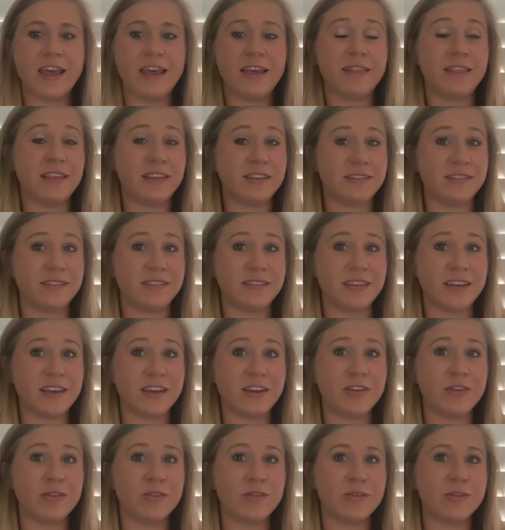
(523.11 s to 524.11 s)
This
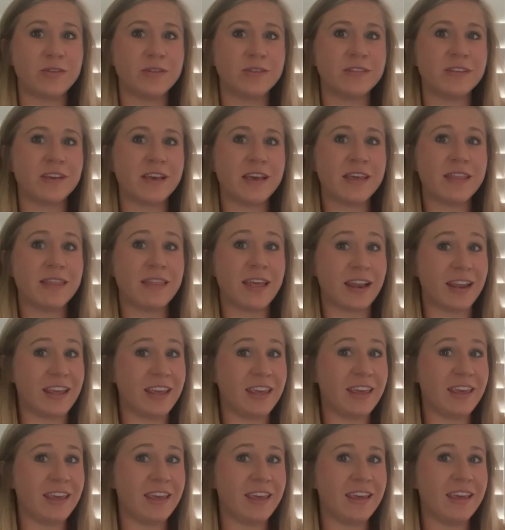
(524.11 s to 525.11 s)
signals that
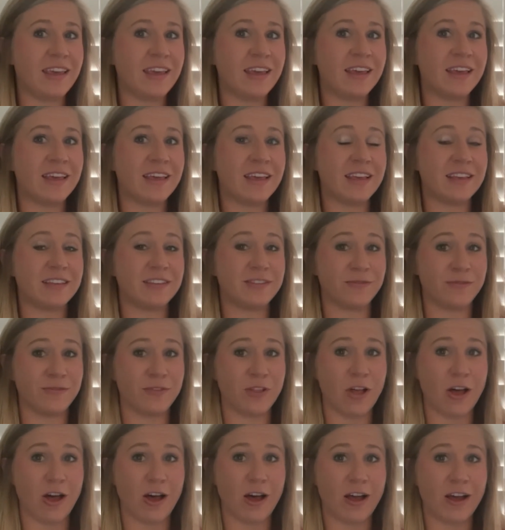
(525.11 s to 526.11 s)
he is
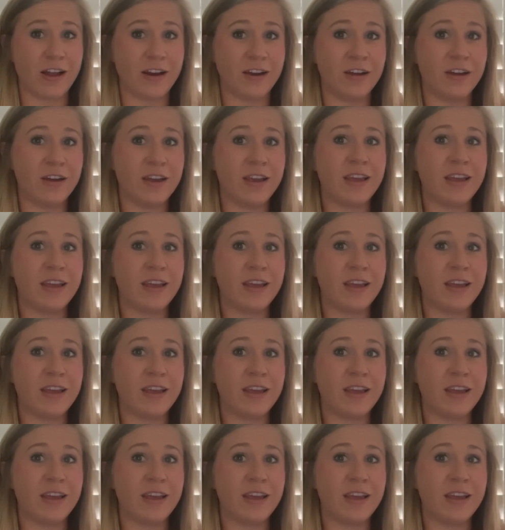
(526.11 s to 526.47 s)
flawed.